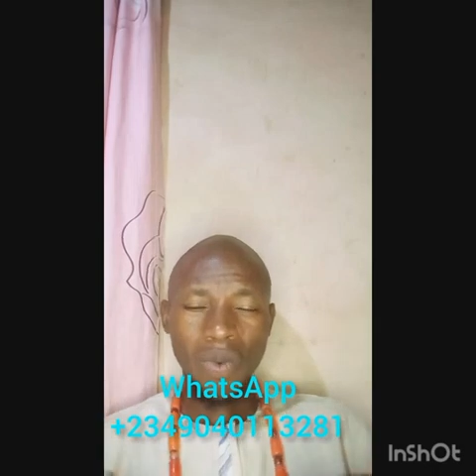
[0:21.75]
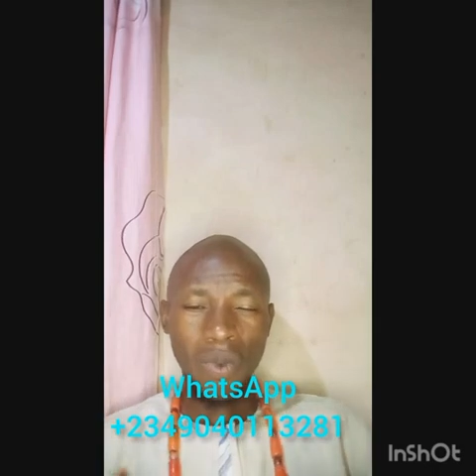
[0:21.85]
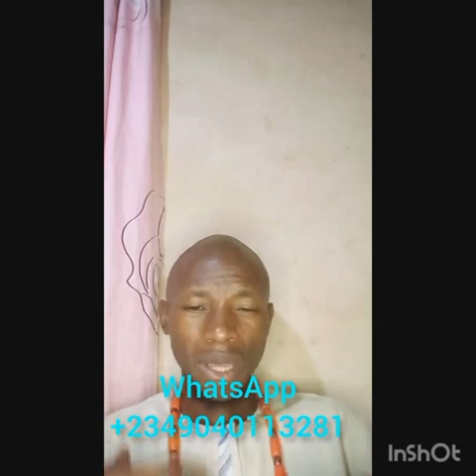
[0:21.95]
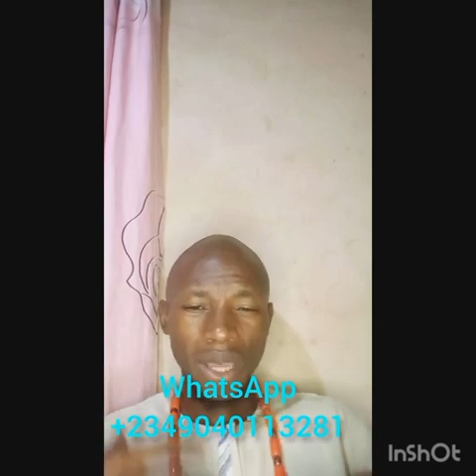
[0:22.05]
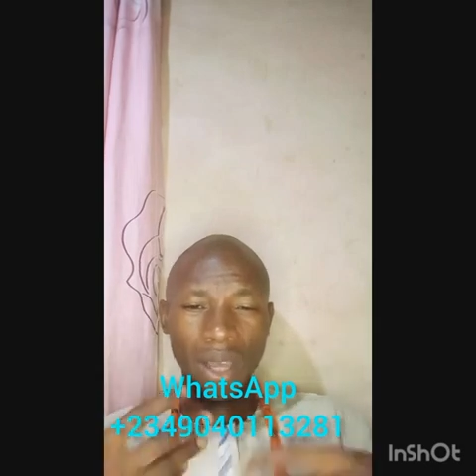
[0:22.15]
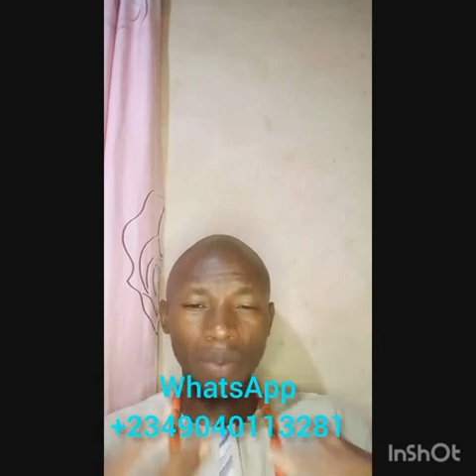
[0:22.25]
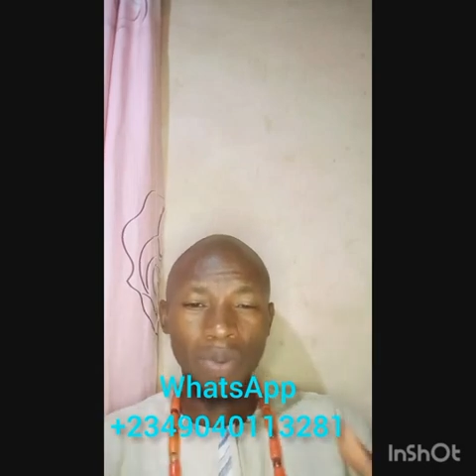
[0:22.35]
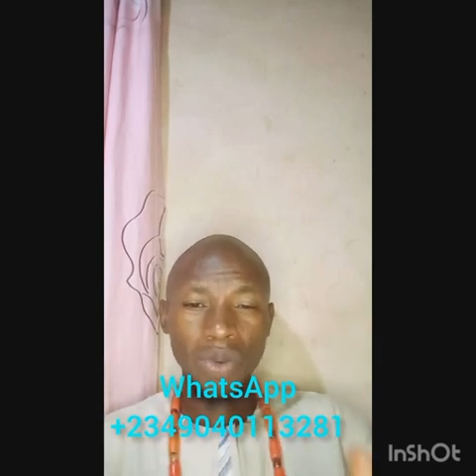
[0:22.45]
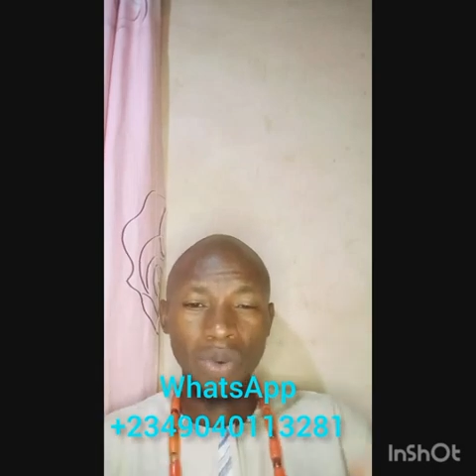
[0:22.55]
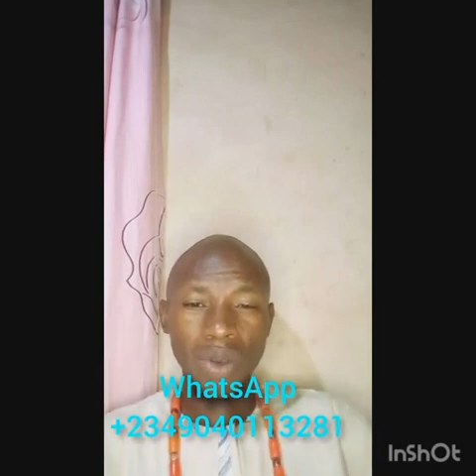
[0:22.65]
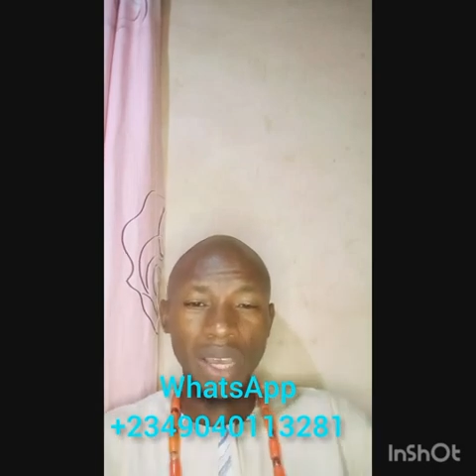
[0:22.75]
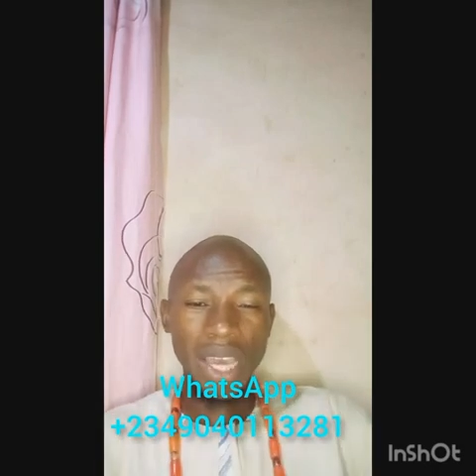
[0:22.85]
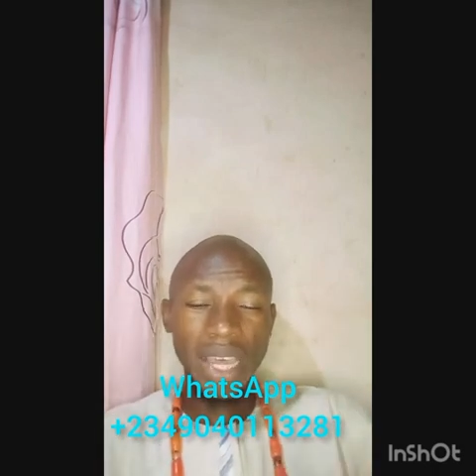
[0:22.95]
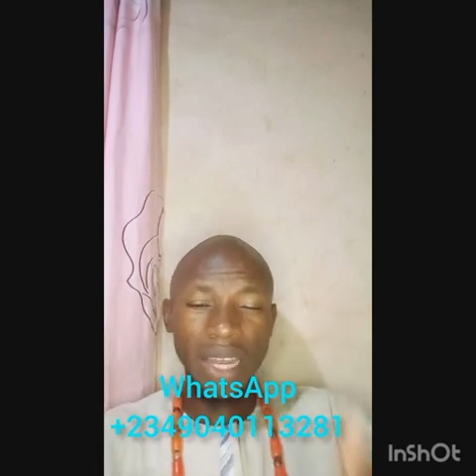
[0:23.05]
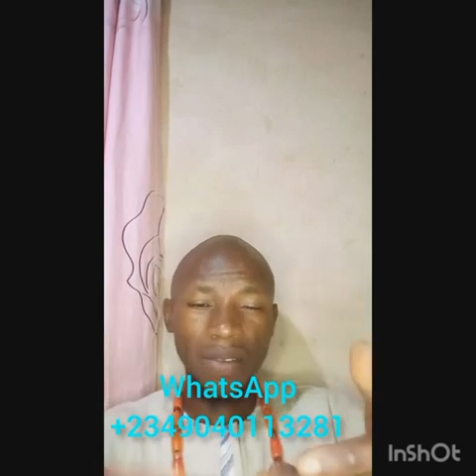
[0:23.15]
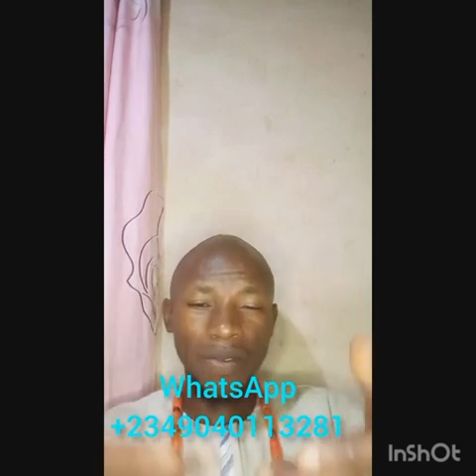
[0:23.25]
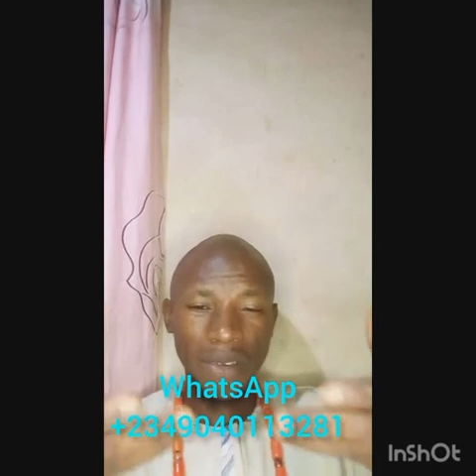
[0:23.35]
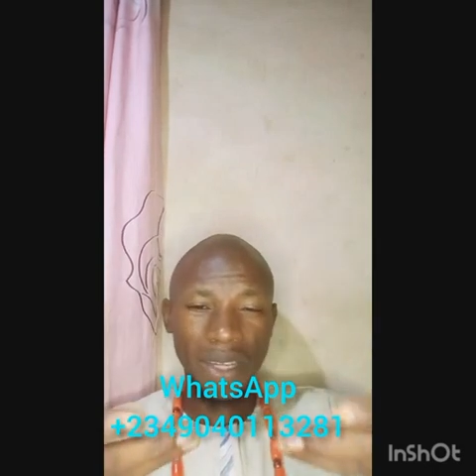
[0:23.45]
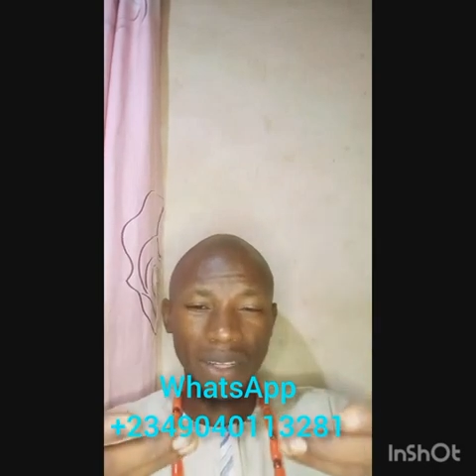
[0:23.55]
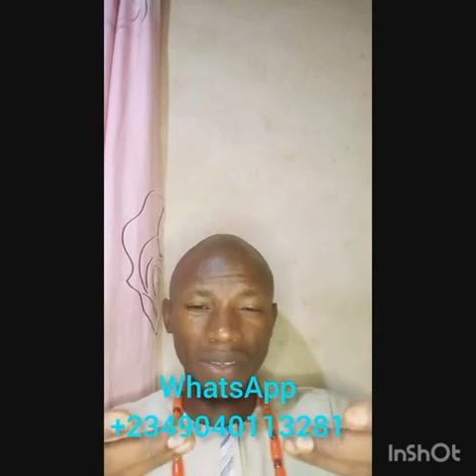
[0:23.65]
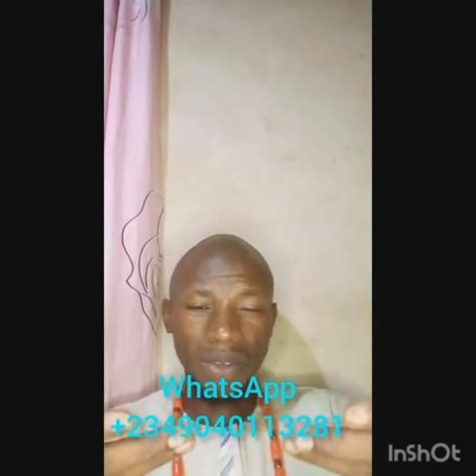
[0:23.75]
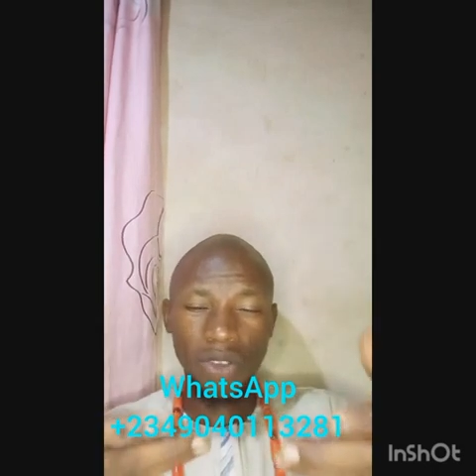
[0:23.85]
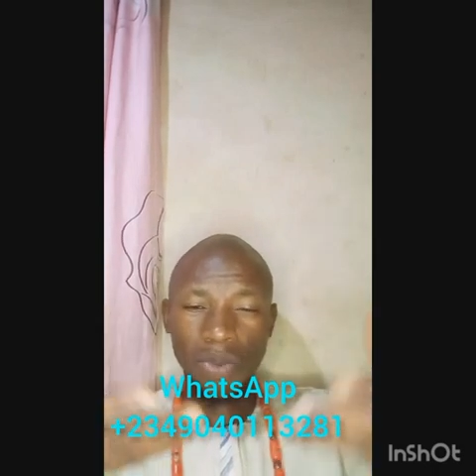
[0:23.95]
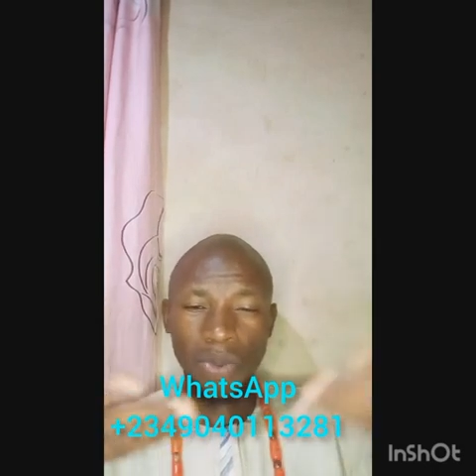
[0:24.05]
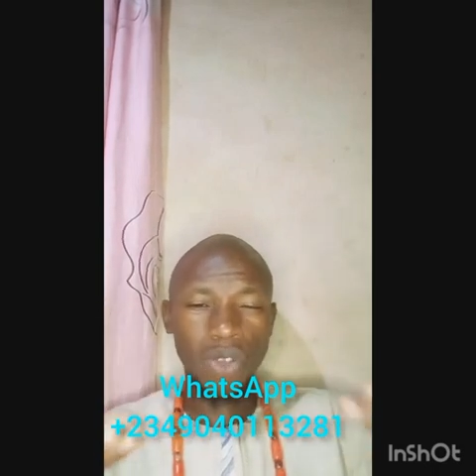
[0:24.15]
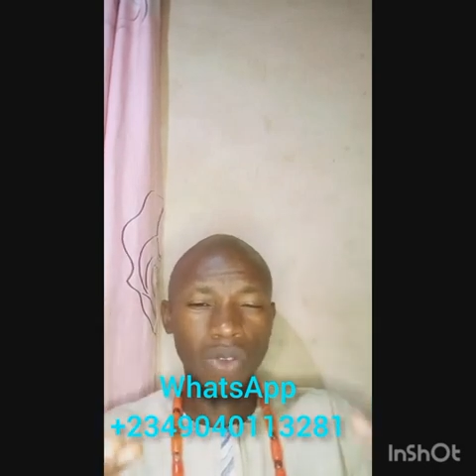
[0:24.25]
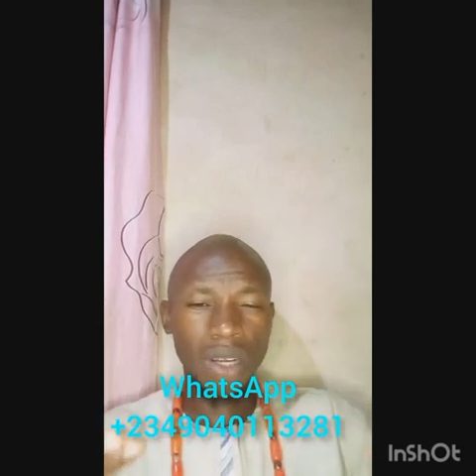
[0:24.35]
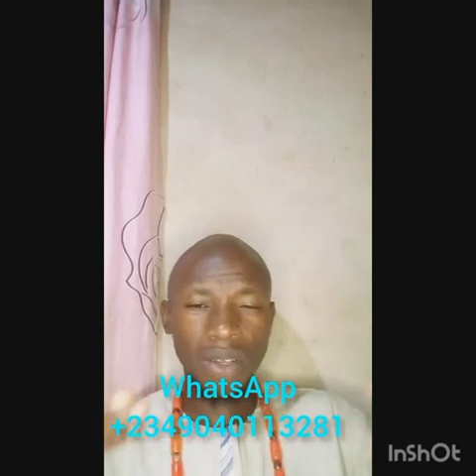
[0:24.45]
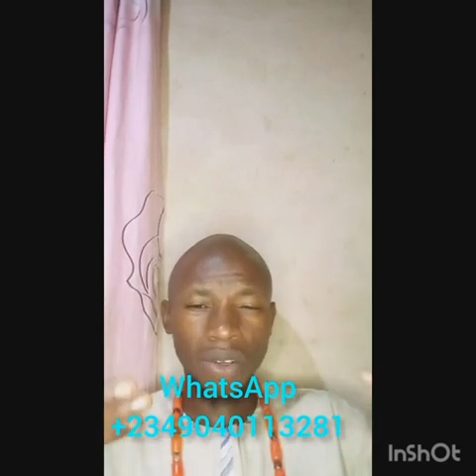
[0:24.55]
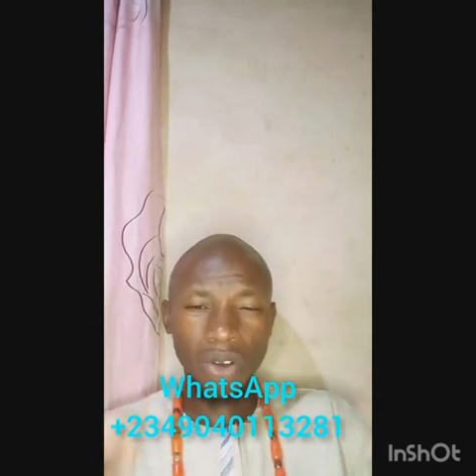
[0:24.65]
We help you elevate your spiritual